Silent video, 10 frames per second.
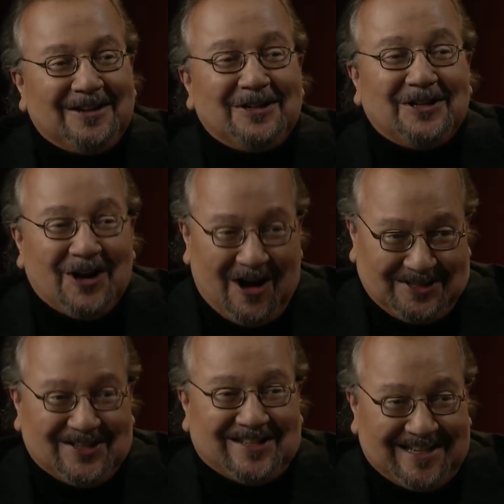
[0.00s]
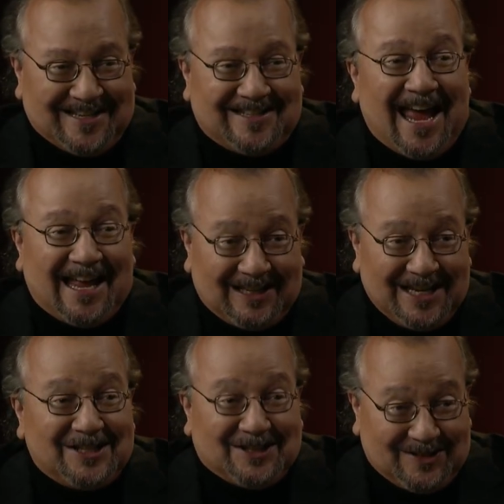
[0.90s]
narcissists, at
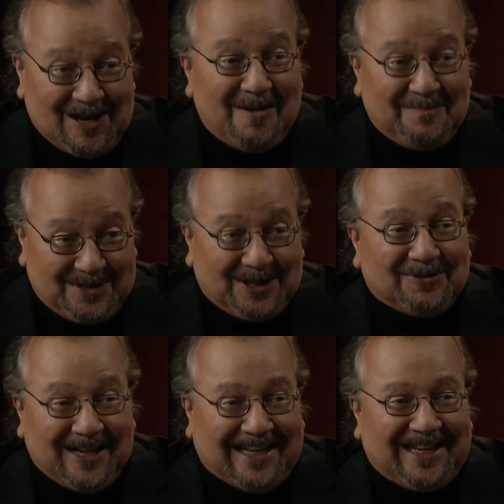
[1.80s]
least to some degree?